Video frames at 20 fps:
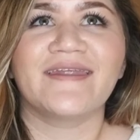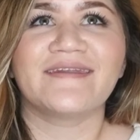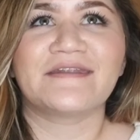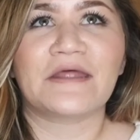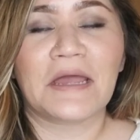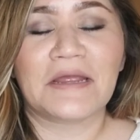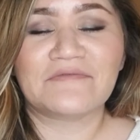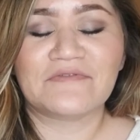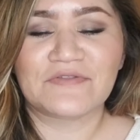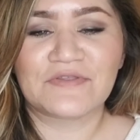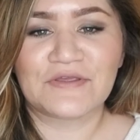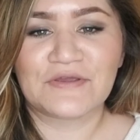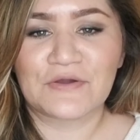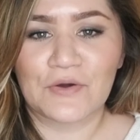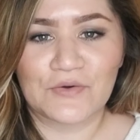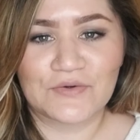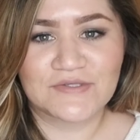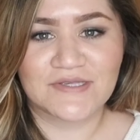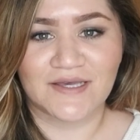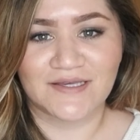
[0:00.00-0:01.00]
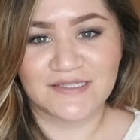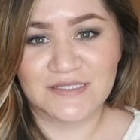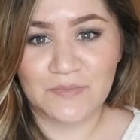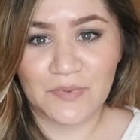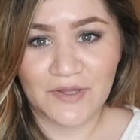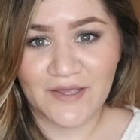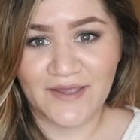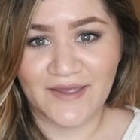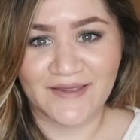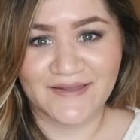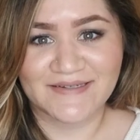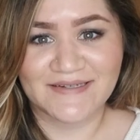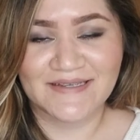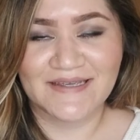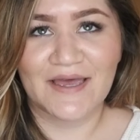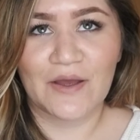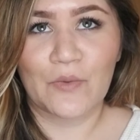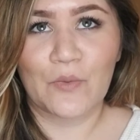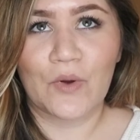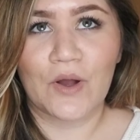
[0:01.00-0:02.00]
not everything goes as planned.
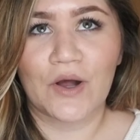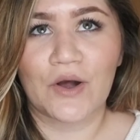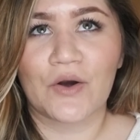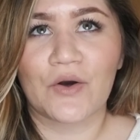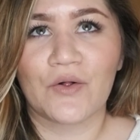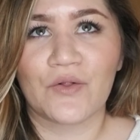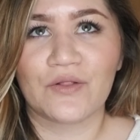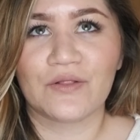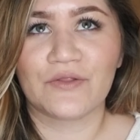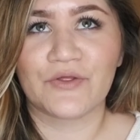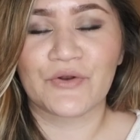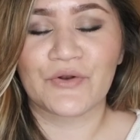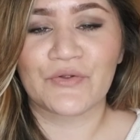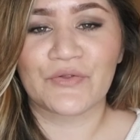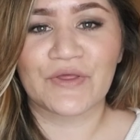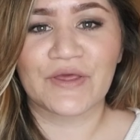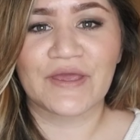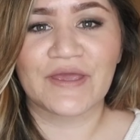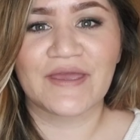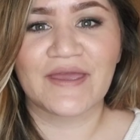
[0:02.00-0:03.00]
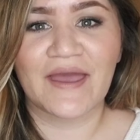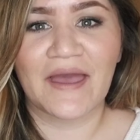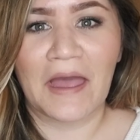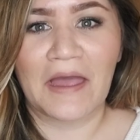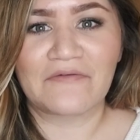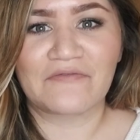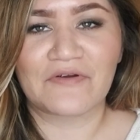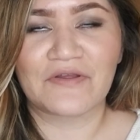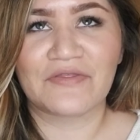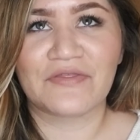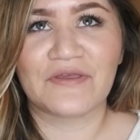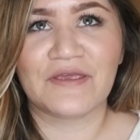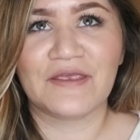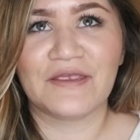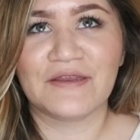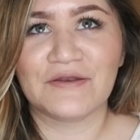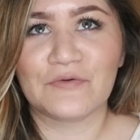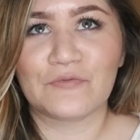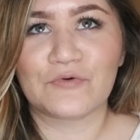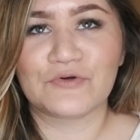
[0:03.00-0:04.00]
Well, literally
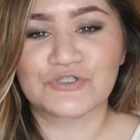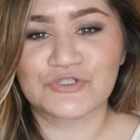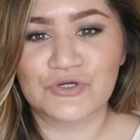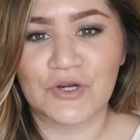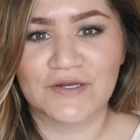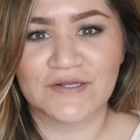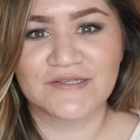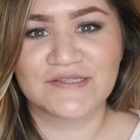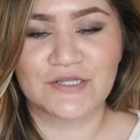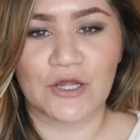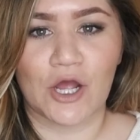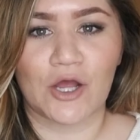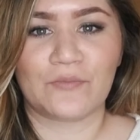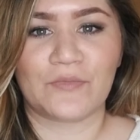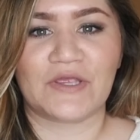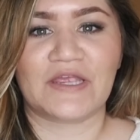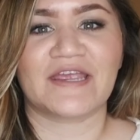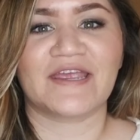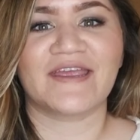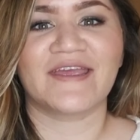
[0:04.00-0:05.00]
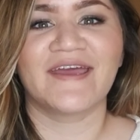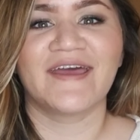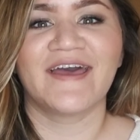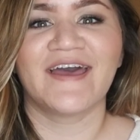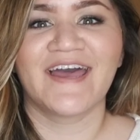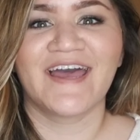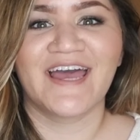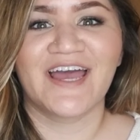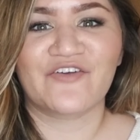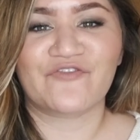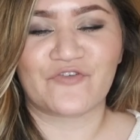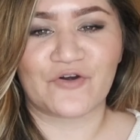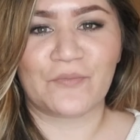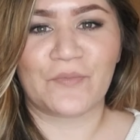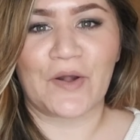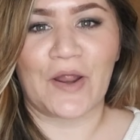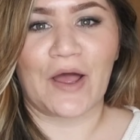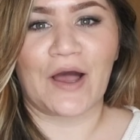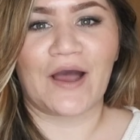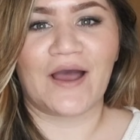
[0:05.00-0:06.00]
everything was trying to stop me
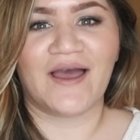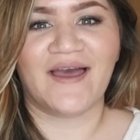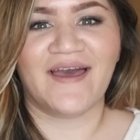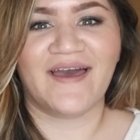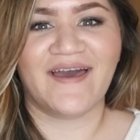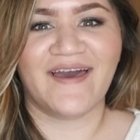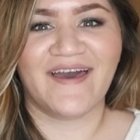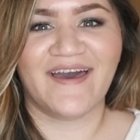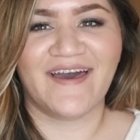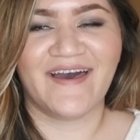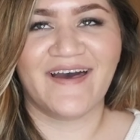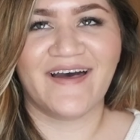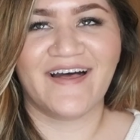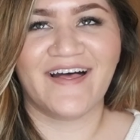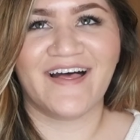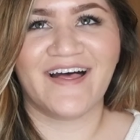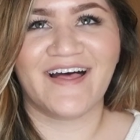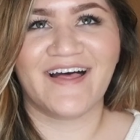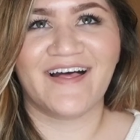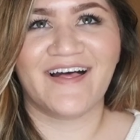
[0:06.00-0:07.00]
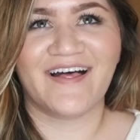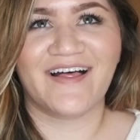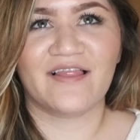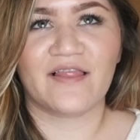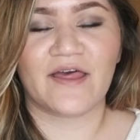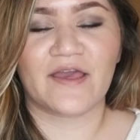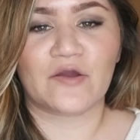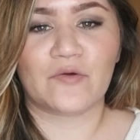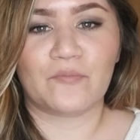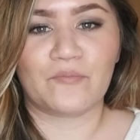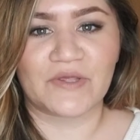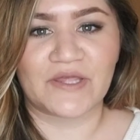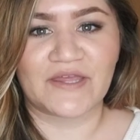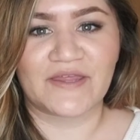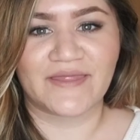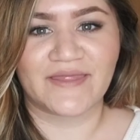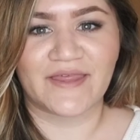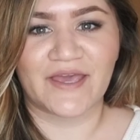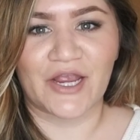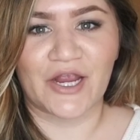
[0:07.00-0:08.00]
from not like
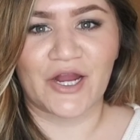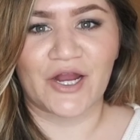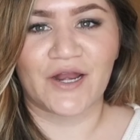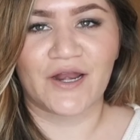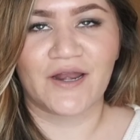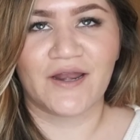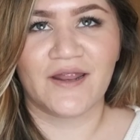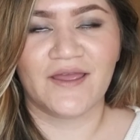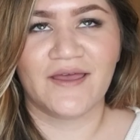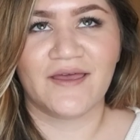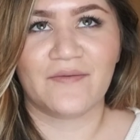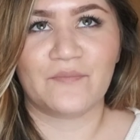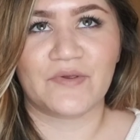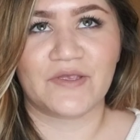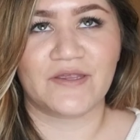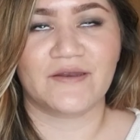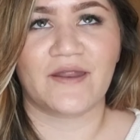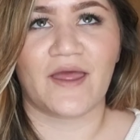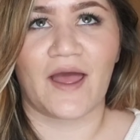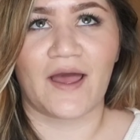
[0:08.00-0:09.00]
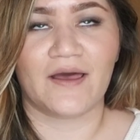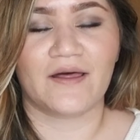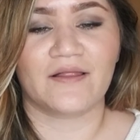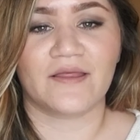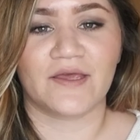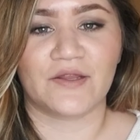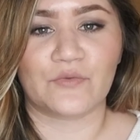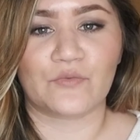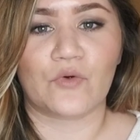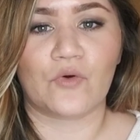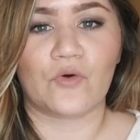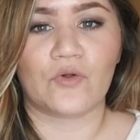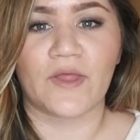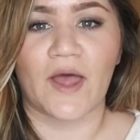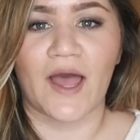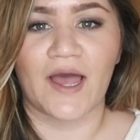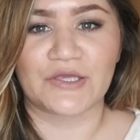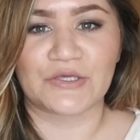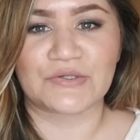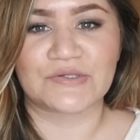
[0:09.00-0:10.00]
being enrolled
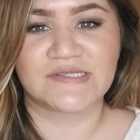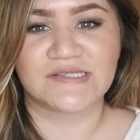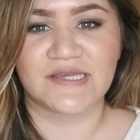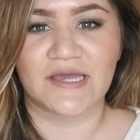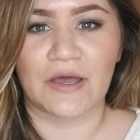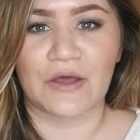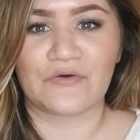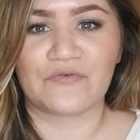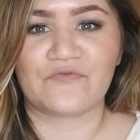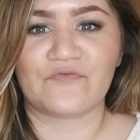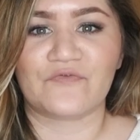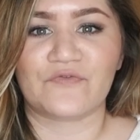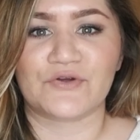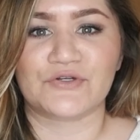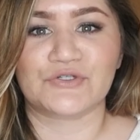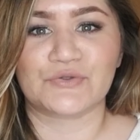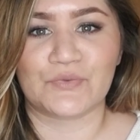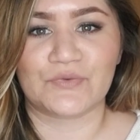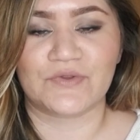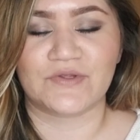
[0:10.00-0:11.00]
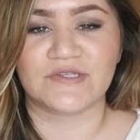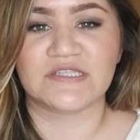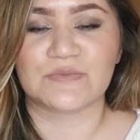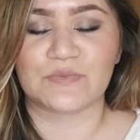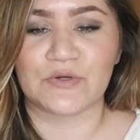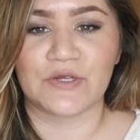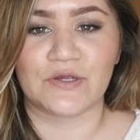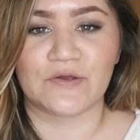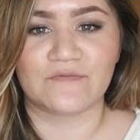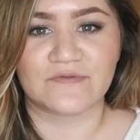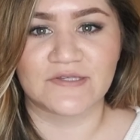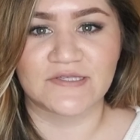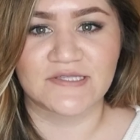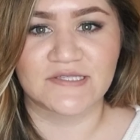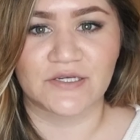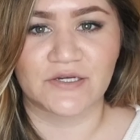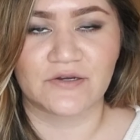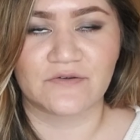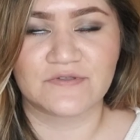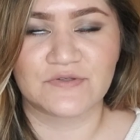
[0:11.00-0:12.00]
at UCF for the spring of this
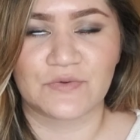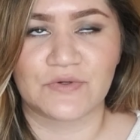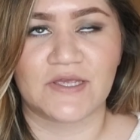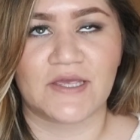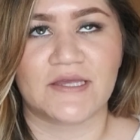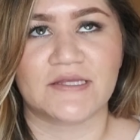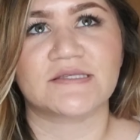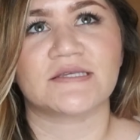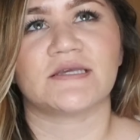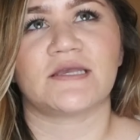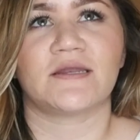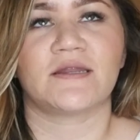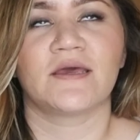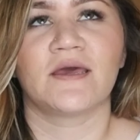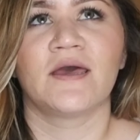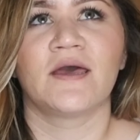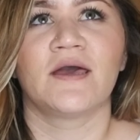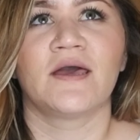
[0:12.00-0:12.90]
year of 2018.